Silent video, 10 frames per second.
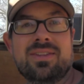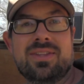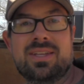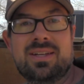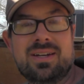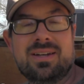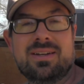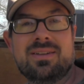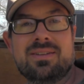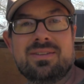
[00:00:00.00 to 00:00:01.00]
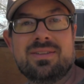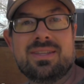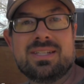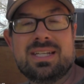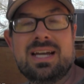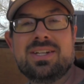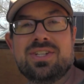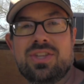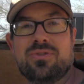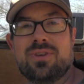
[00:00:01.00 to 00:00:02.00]
the
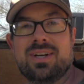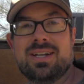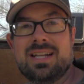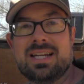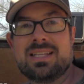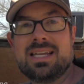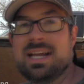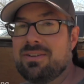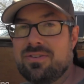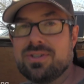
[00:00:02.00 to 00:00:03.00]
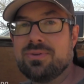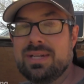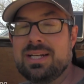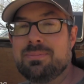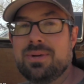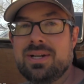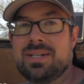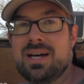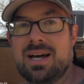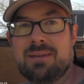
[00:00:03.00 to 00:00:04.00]
sides of the run like that. And of course, we'll need to put a
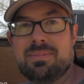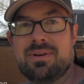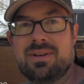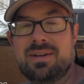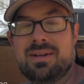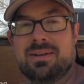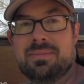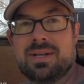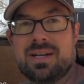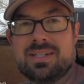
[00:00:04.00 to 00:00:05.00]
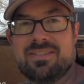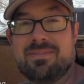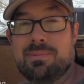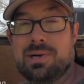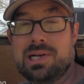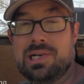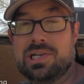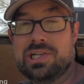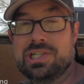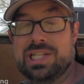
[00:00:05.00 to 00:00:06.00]
top because of
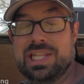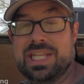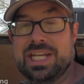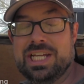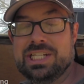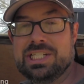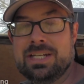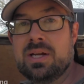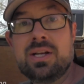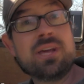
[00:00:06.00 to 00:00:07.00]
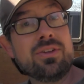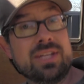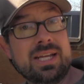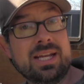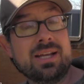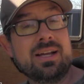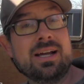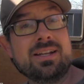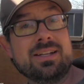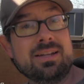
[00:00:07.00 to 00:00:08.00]
predators and things. Another thing
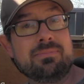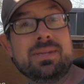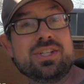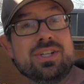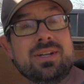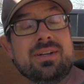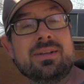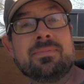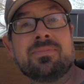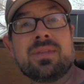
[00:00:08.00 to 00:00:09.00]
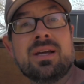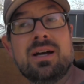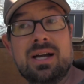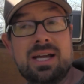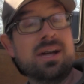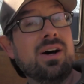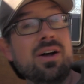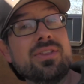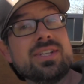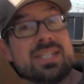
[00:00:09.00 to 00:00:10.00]
I didn't mention,
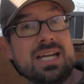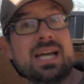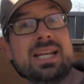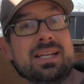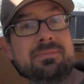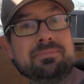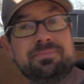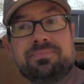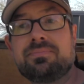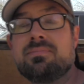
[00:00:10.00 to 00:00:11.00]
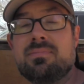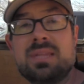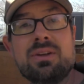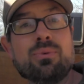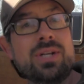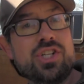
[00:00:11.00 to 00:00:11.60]
all the siding, we